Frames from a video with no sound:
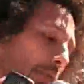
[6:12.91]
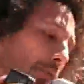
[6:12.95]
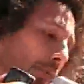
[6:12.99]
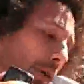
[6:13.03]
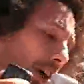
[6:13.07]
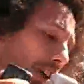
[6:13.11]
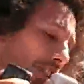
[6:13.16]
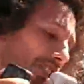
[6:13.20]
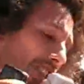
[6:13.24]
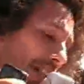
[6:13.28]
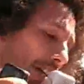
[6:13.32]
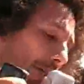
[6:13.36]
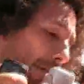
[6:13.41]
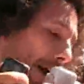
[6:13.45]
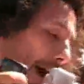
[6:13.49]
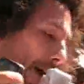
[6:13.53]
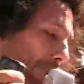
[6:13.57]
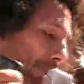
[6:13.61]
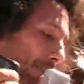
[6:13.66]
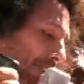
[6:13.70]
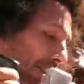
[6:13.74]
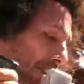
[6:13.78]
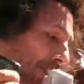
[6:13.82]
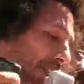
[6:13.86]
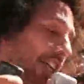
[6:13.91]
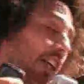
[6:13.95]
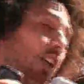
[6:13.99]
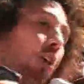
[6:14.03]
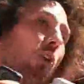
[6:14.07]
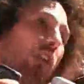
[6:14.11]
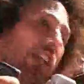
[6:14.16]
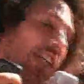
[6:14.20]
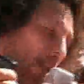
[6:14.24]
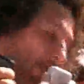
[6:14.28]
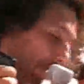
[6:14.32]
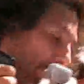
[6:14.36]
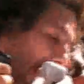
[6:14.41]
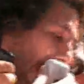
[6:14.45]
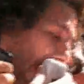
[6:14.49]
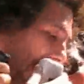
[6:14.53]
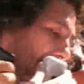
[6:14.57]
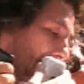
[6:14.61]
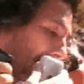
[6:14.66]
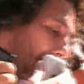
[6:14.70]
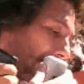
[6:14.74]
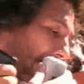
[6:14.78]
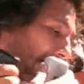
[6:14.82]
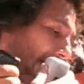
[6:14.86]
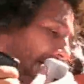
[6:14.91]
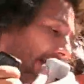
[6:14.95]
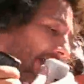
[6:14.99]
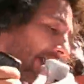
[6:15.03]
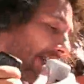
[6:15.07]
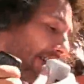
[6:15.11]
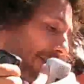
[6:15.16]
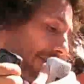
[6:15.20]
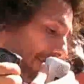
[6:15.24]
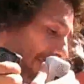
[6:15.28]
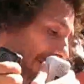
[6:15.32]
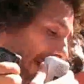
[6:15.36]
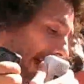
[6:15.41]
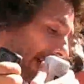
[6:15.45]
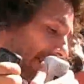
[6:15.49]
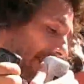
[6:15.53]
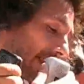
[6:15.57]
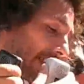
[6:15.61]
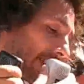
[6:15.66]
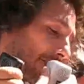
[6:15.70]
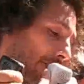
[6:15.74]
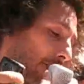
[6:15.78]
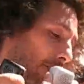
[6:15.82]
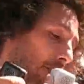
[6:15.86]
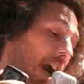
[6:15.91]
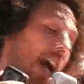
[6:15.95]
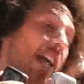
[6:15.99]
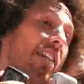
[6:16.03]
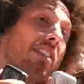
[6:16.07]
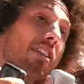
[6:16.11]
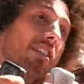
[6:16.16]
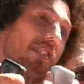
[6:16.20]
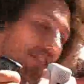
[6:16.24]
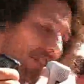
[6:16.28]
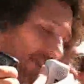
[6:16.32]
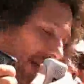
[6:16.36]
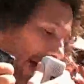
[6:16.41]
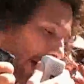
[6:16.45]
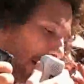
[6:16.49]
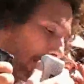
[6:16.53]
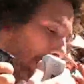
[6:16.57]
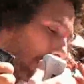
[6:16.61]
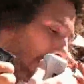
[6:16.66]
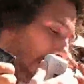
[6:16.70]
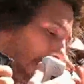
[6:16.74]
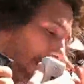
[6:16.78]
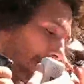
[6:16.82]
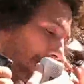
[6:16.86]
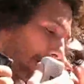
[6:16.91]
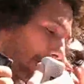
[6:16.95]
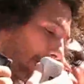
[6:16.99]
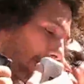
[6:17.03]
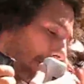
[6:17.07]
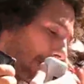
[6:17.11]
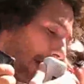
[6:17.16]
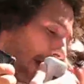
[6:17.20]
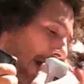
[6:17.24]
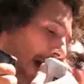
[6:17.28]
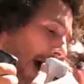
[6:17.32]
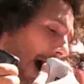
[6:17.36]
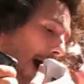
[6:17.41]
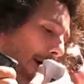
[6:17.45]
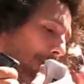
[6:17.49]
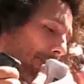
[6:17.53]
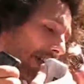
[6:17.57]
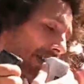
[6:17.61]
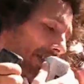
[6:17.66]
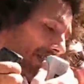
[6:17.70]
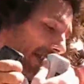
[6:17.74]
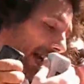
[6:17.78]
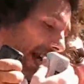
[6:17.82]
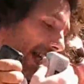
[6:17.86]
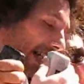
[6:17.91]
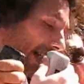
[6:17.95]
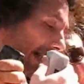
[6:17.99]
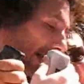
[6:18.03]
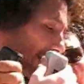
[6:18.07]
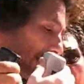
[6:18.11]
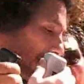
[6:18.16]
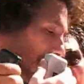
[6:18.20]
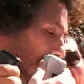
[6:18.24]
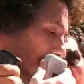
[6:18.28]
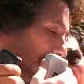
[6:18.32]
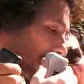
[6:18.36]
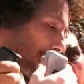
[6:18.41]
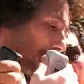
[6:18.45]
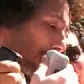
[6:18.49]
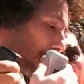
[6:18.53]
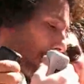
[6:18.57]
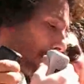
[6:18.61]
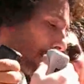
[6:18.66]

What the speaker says: a person in my position can only imagine the effects that this crisis has had upon you. I'm extending this call to you